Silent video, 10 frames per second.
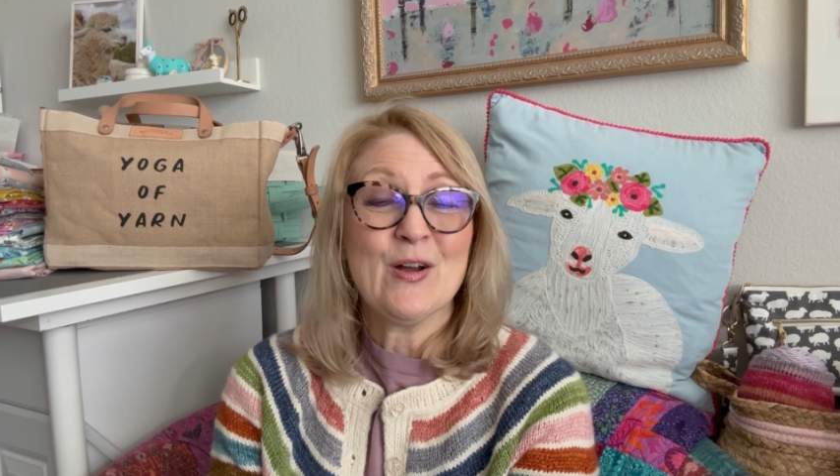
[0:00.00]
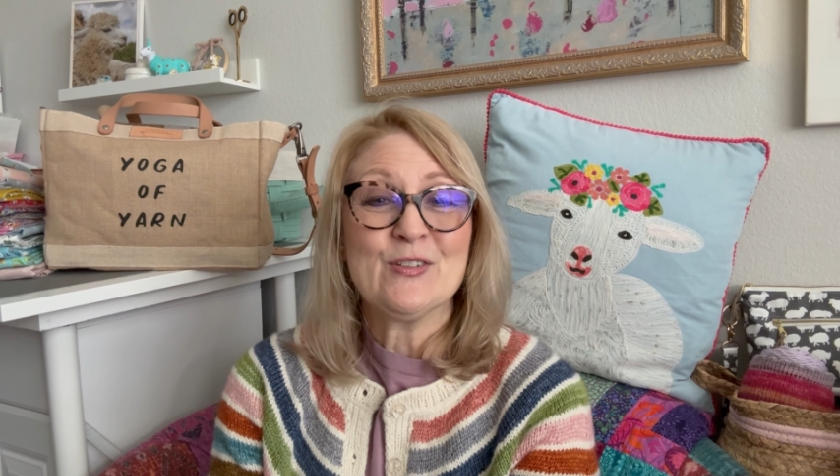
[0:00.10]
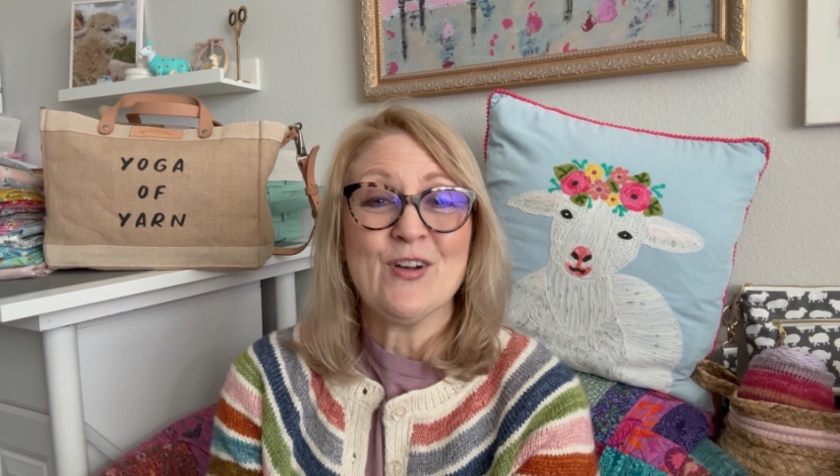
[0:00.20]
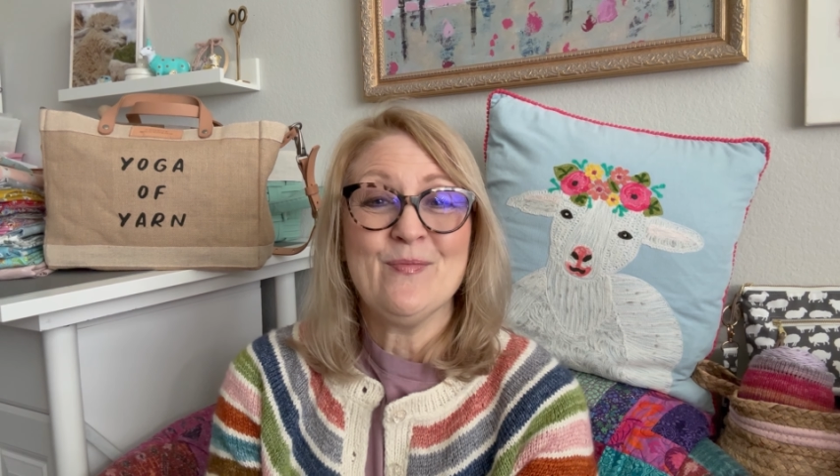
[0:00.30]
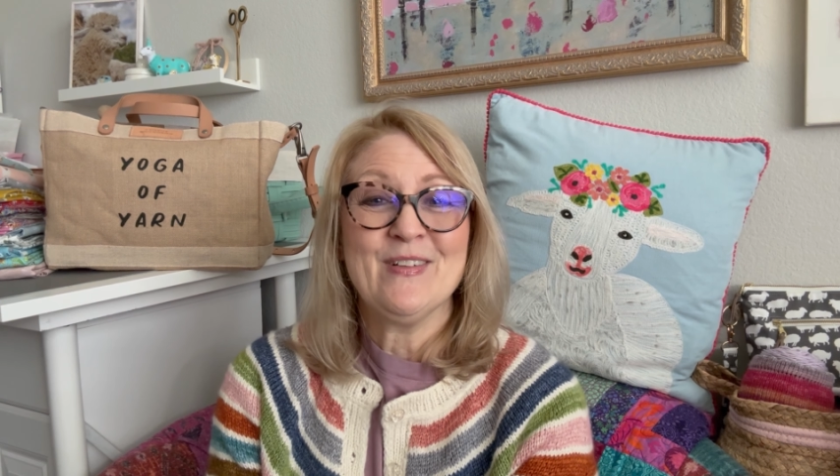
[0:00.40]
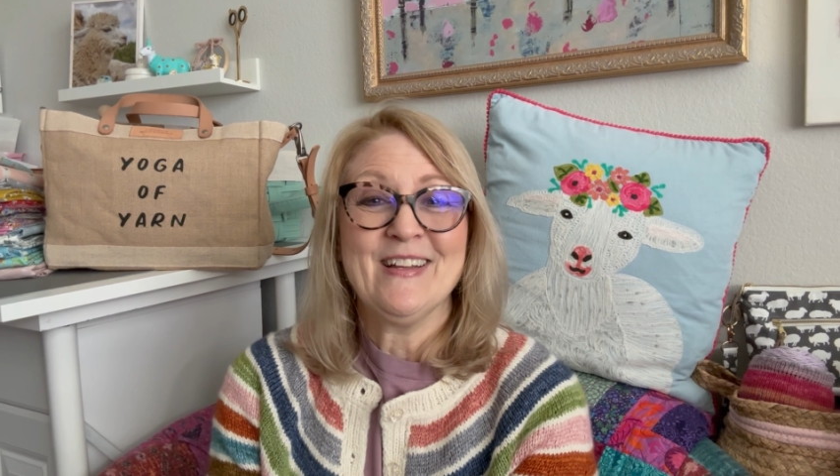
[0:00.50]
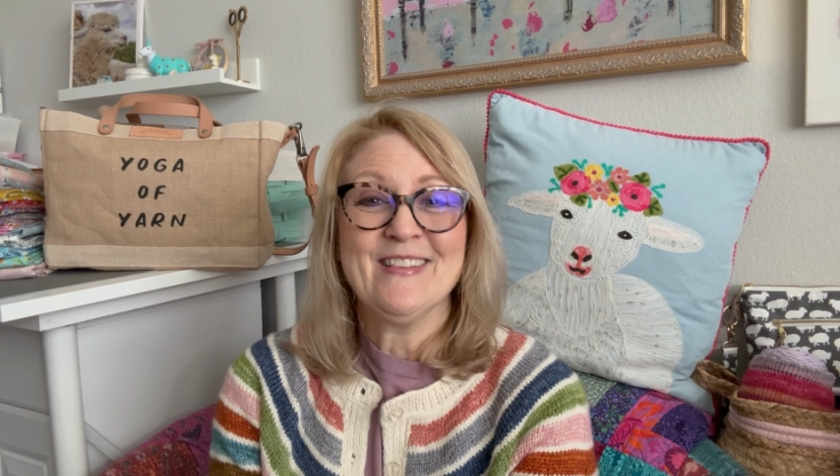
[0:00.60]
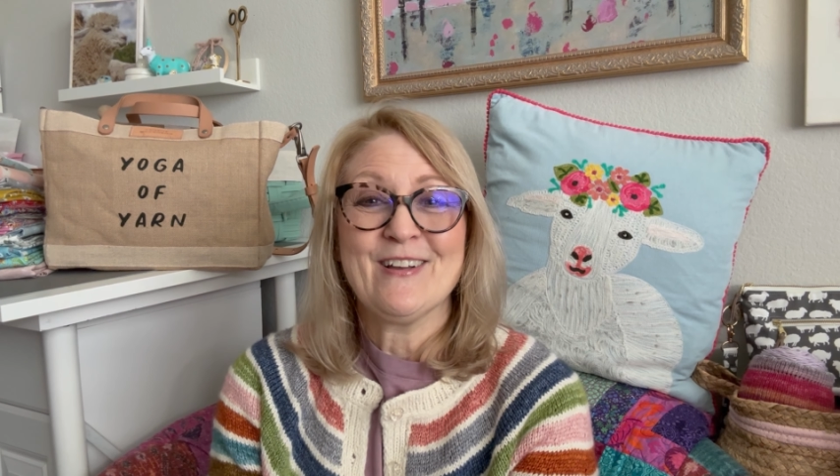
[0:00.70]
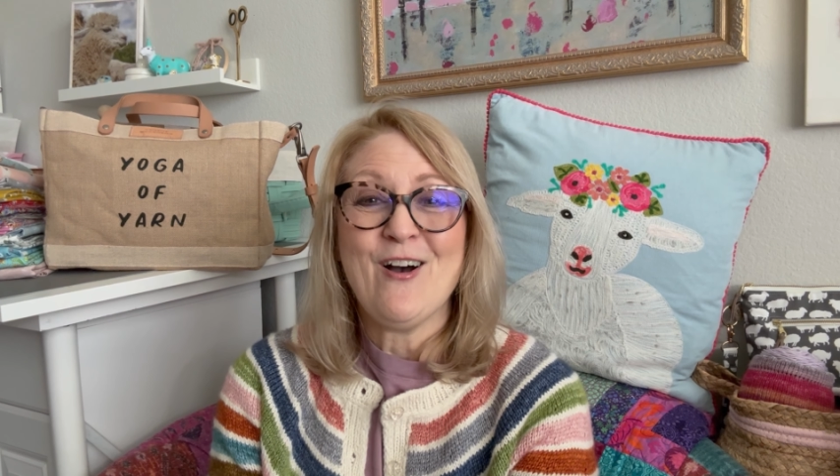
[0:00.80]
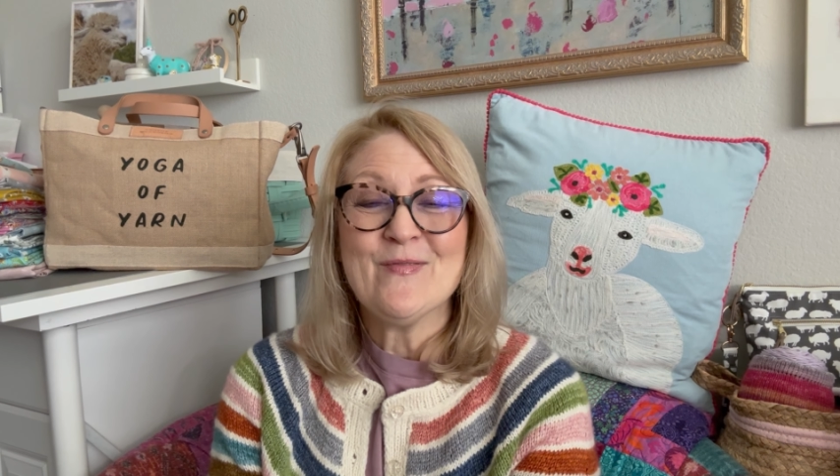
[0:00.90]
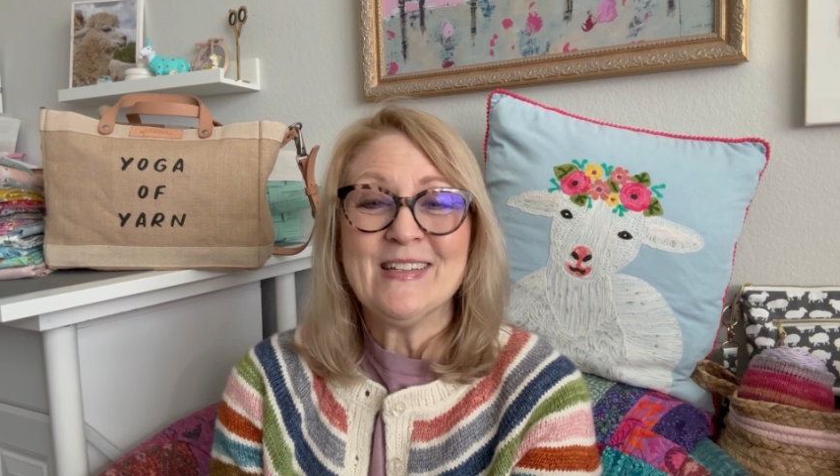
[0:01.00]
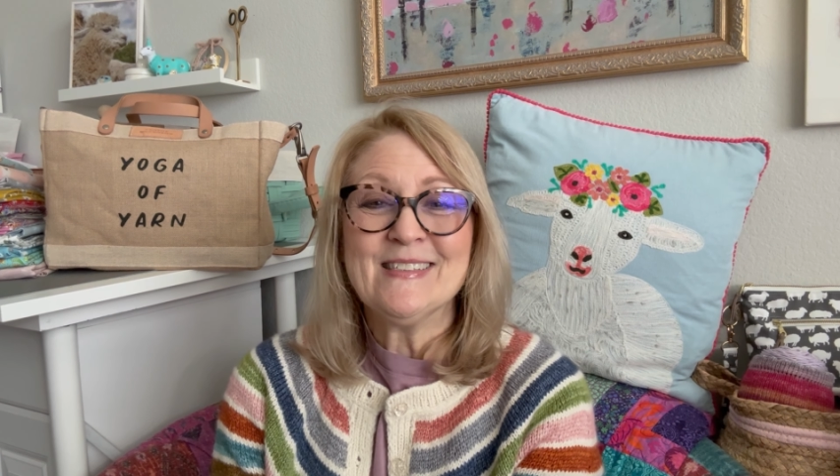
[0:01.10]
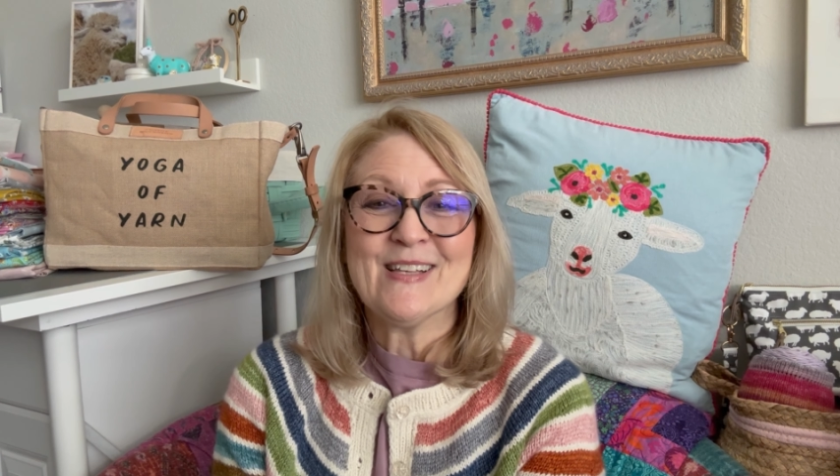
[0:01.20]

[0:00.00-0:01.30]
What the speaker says: drop it in the comments.